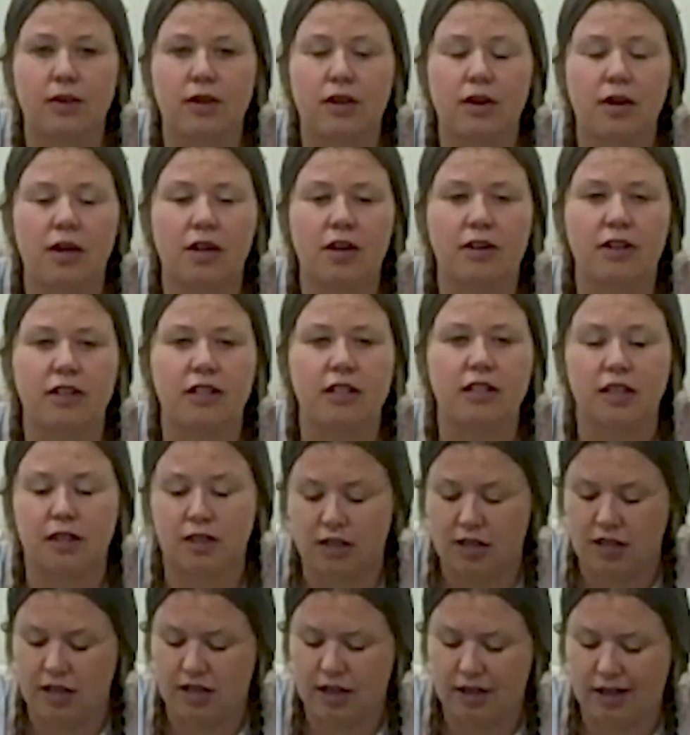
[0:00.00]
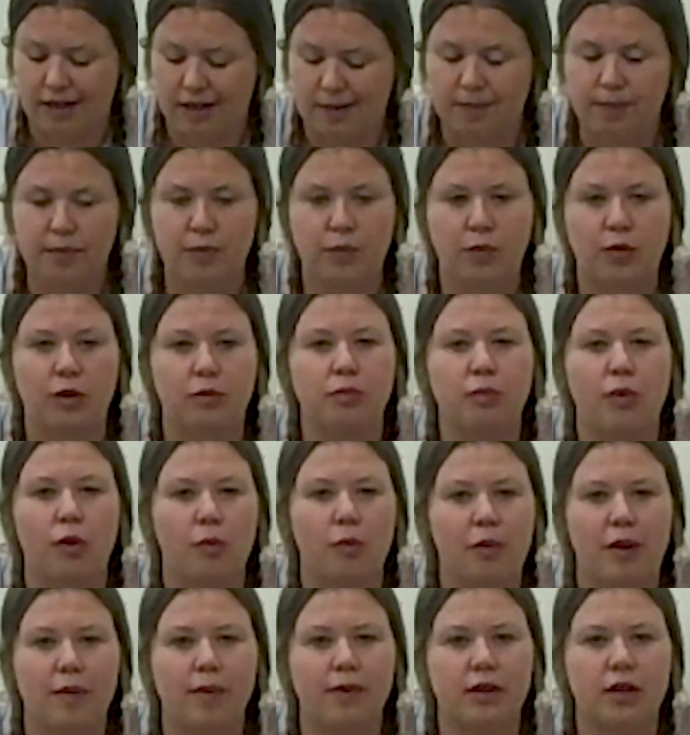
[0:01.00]
harden and won't
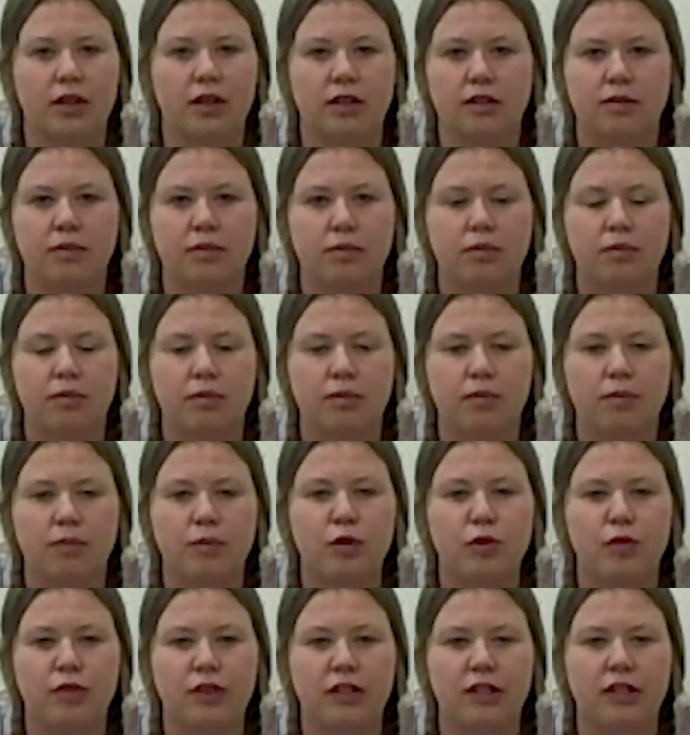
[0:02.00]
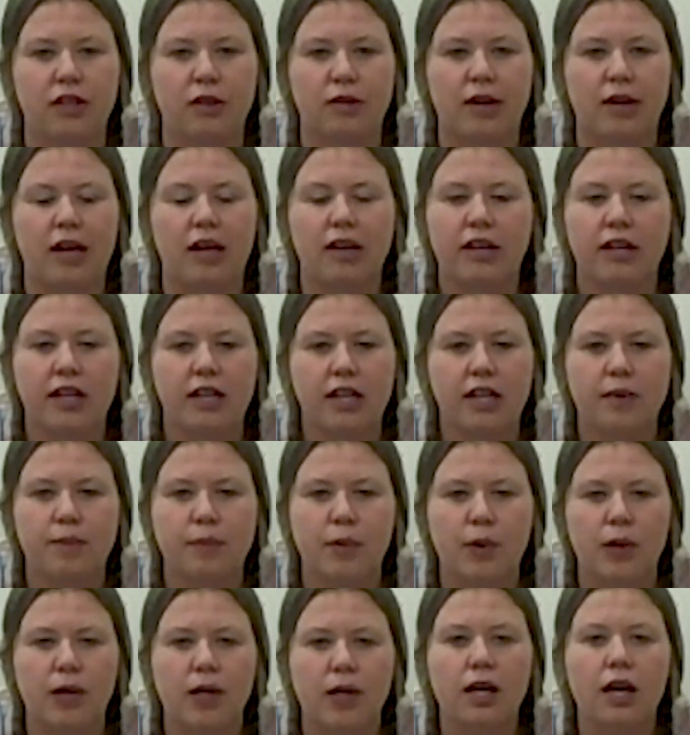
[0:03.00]
be able to move it around
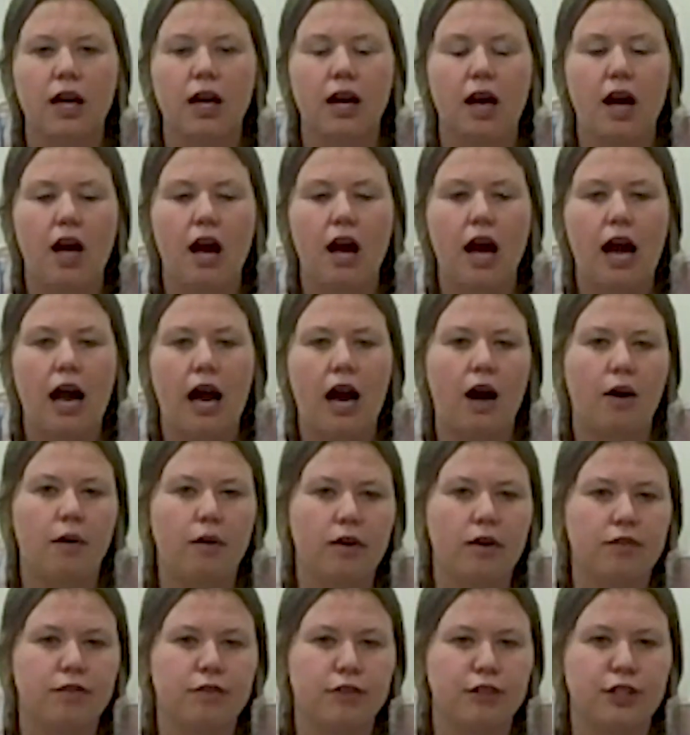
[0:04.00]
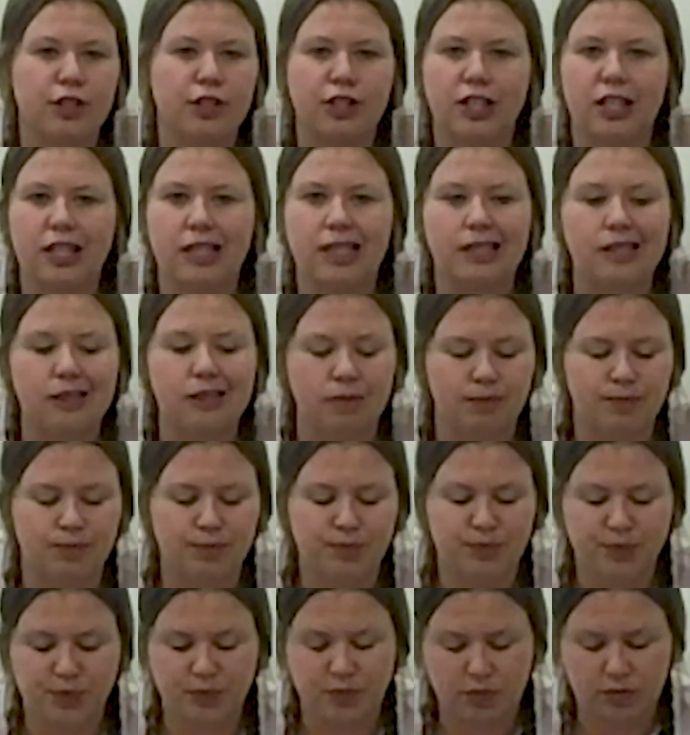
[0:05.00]
anymore. However,
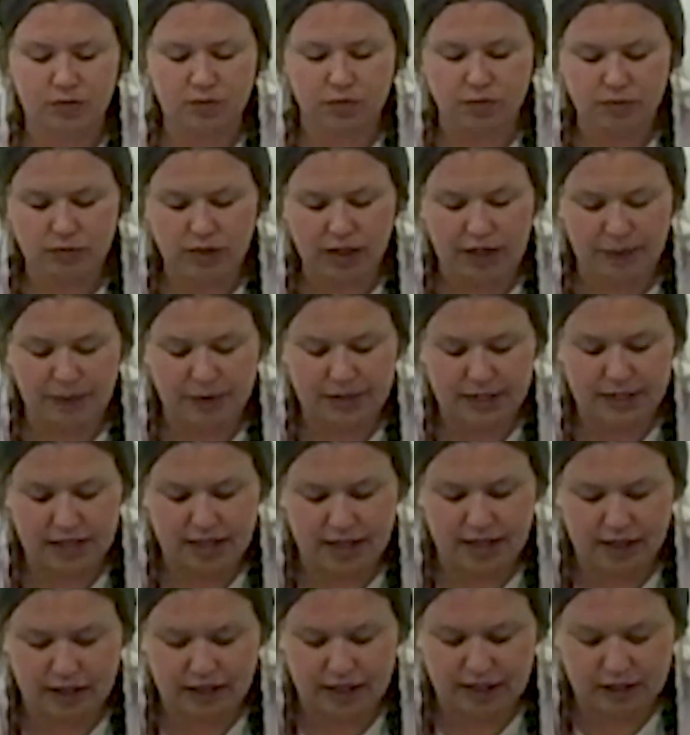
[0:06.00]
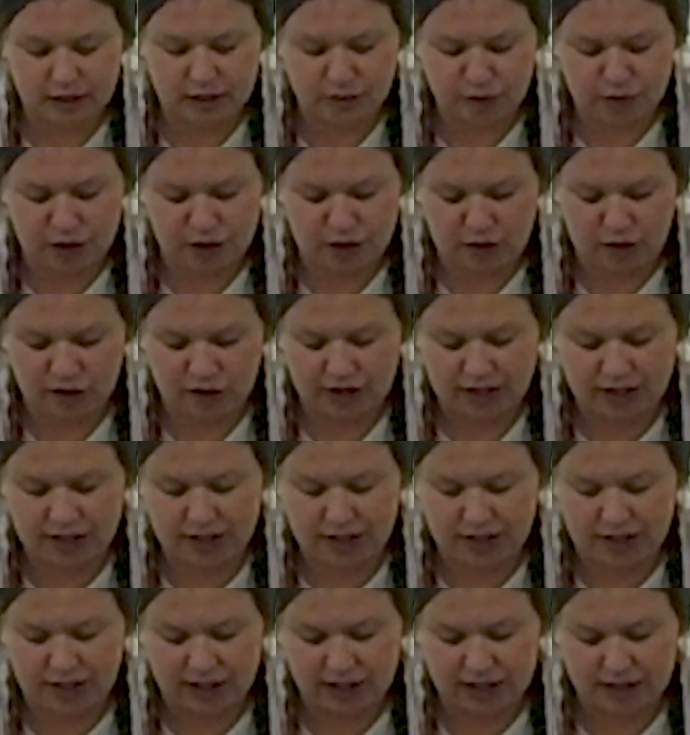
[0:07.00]
I would say in the next, at least
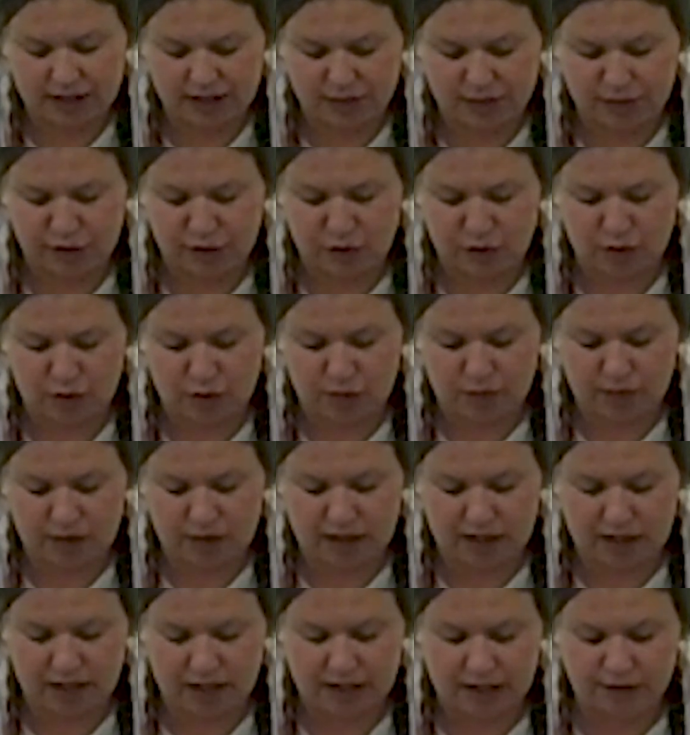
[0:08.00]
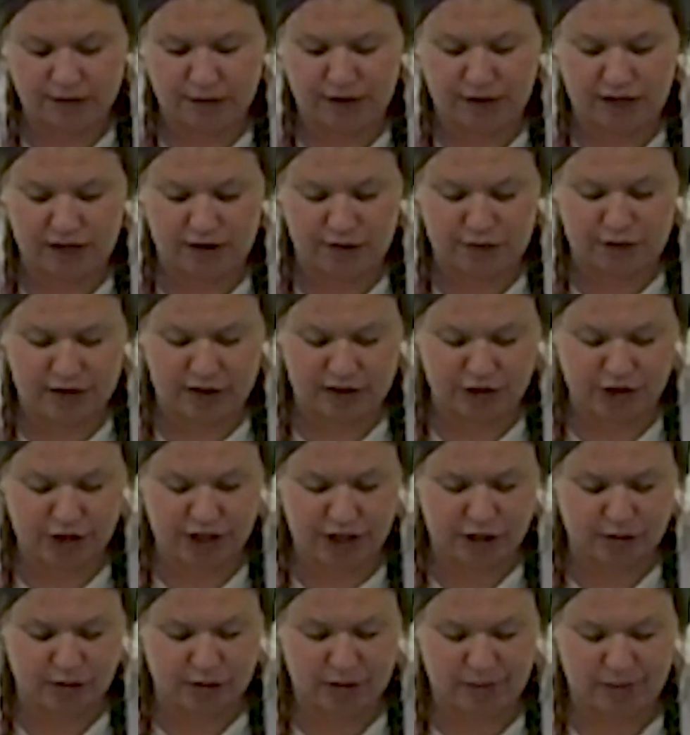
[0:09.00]
the next few minutes, if I
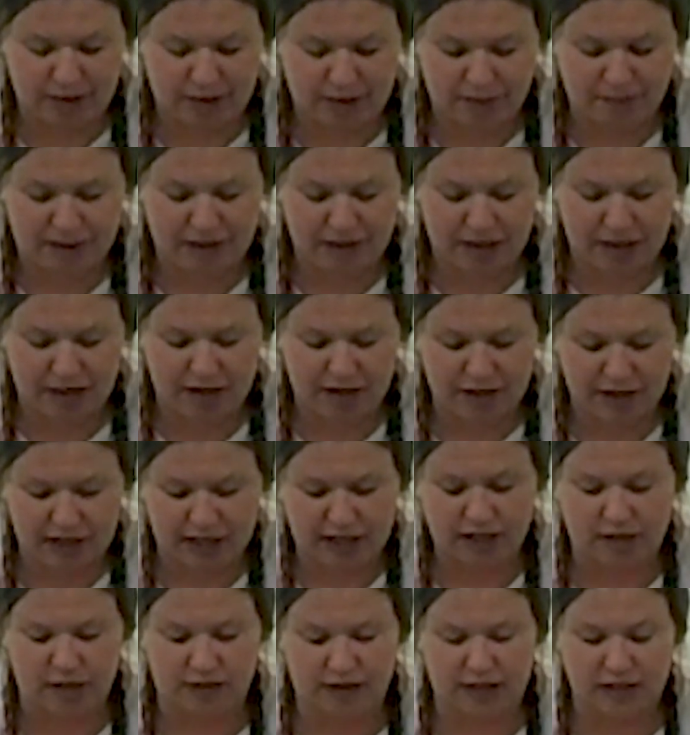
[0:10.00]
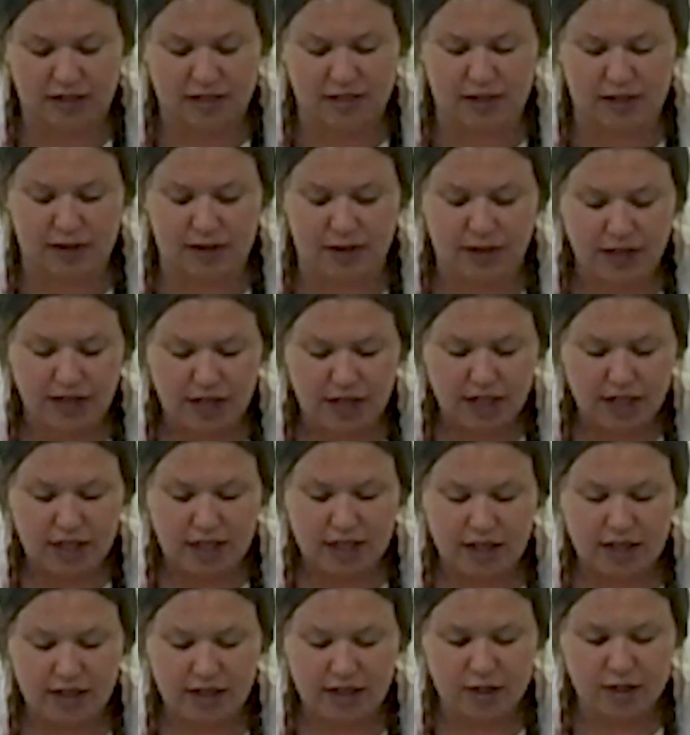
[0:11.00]
change my mind about anything, I can do that. So
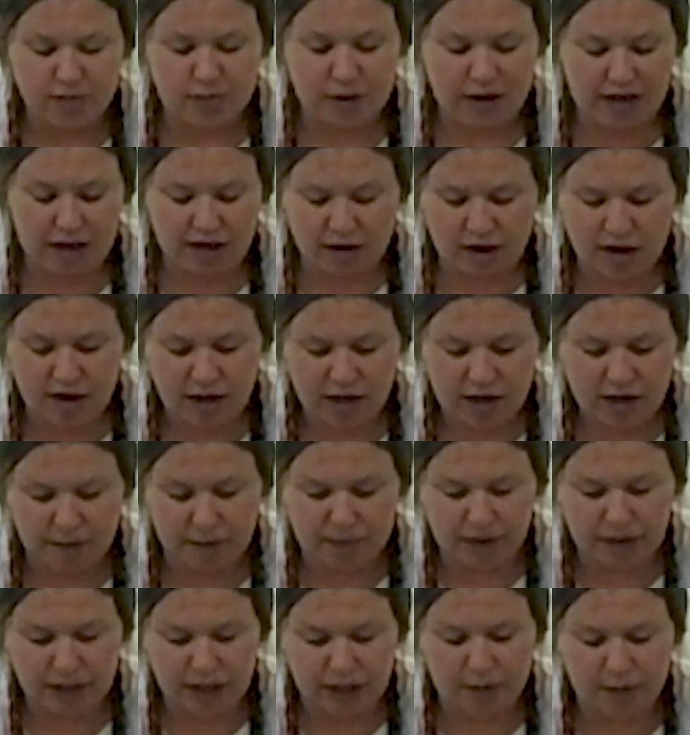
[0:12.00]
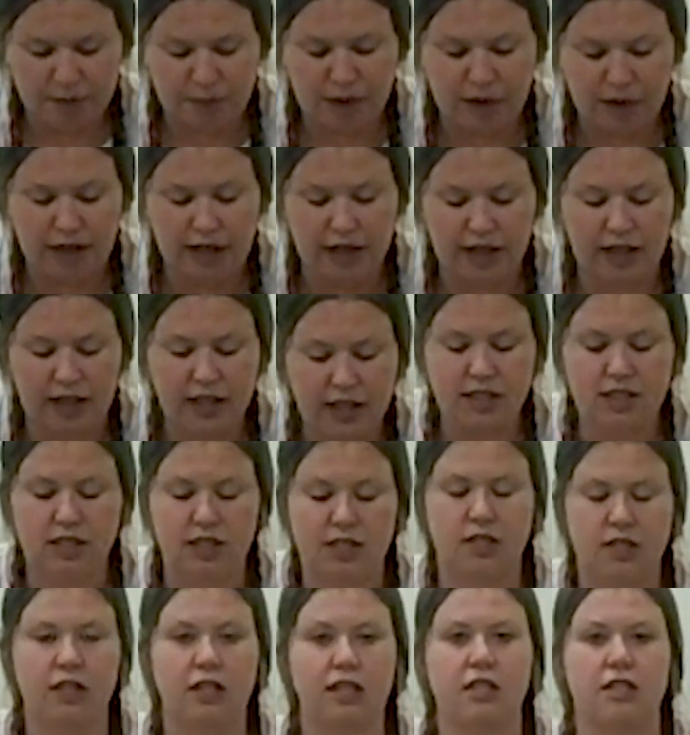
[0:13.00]
here's my completed product.
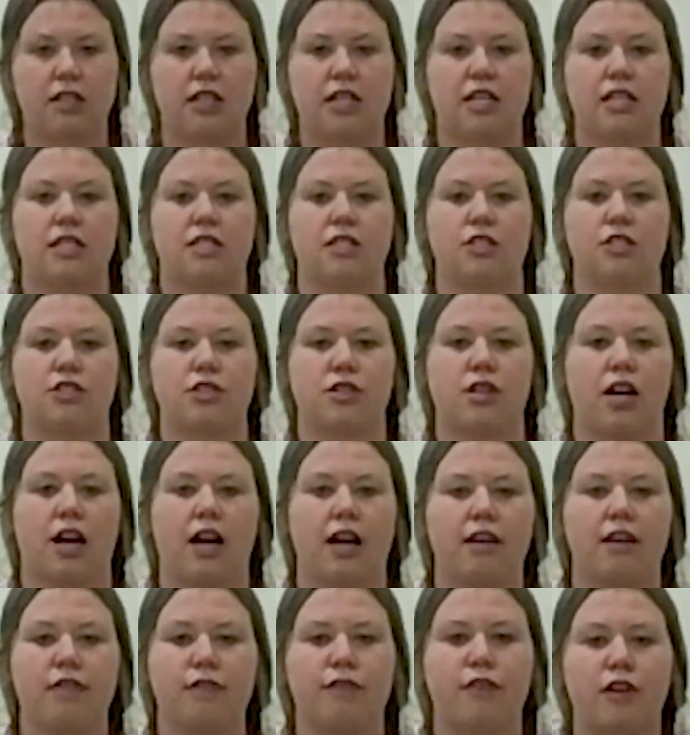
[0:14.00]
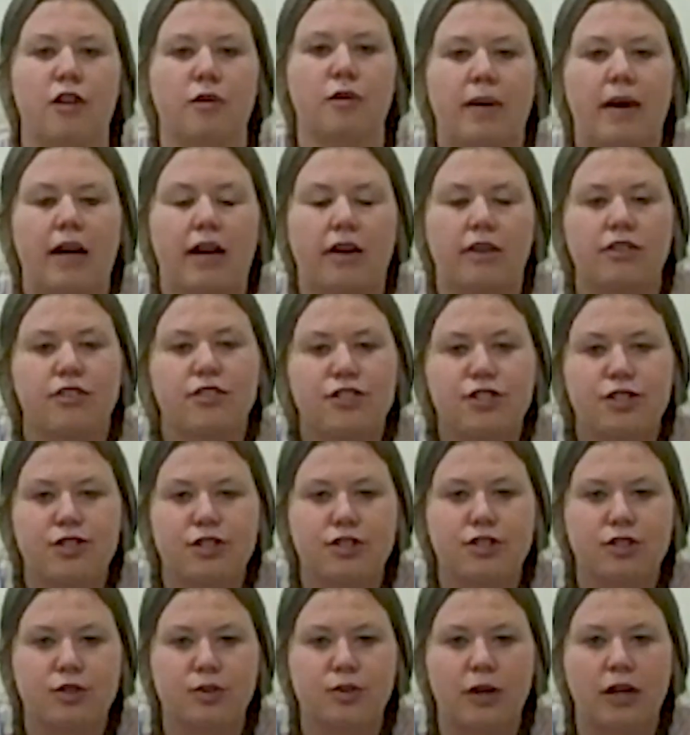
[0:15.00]
It needs to dry for about
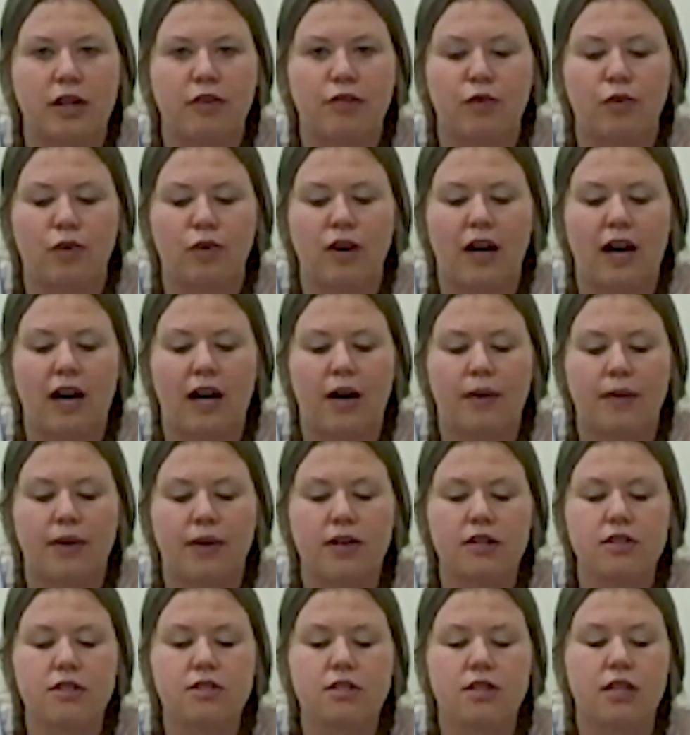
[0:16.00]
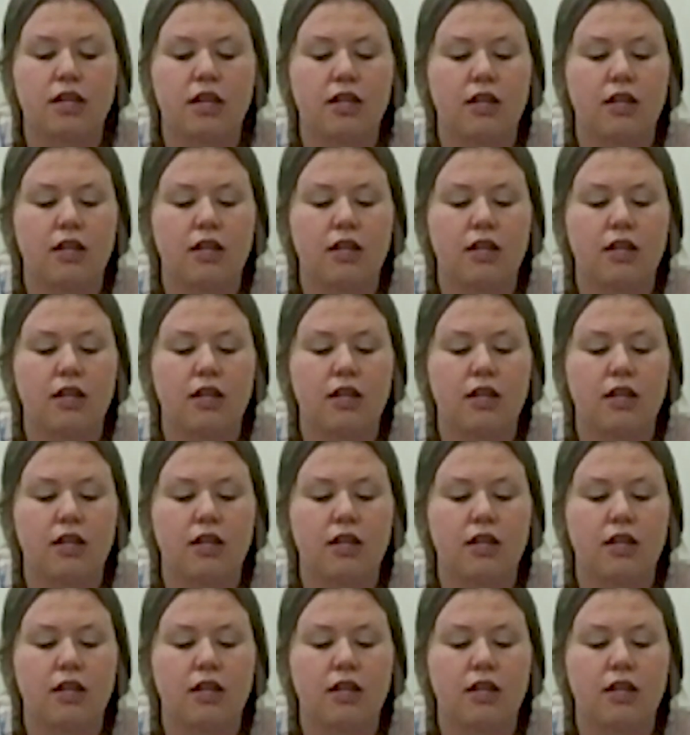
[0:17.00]
24 hours.